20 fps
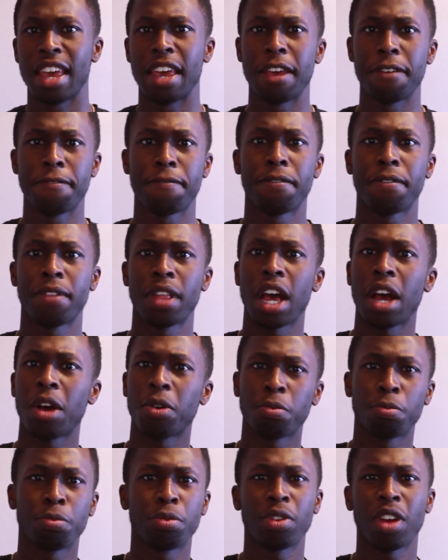if
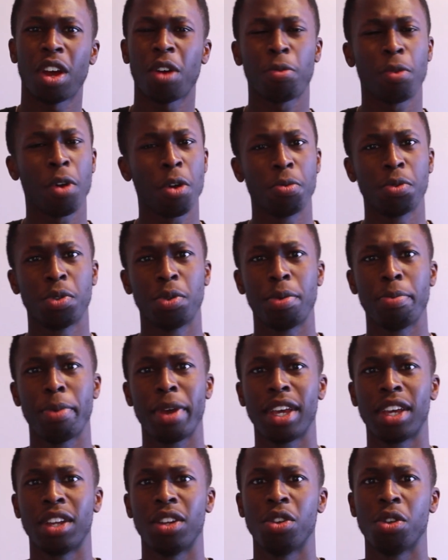I'll, be, I'll hope to be
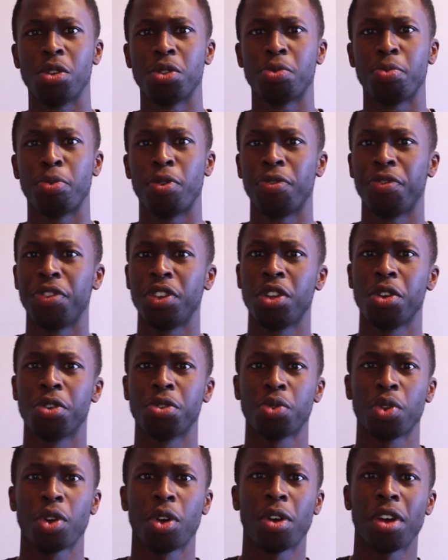making loads more
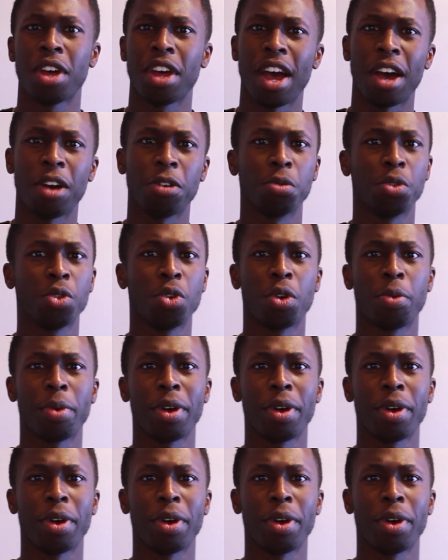videos where I'll talk